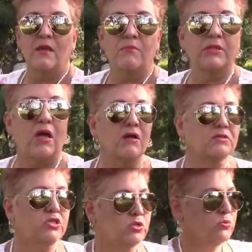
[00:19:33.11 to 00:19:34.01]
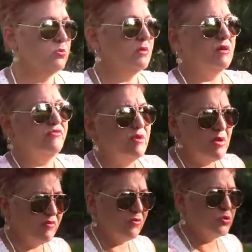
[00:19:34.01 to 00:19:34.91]
belonged to a
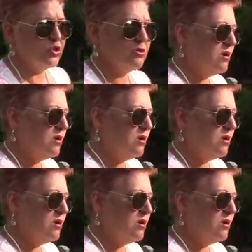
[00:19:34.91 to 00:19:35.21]
female version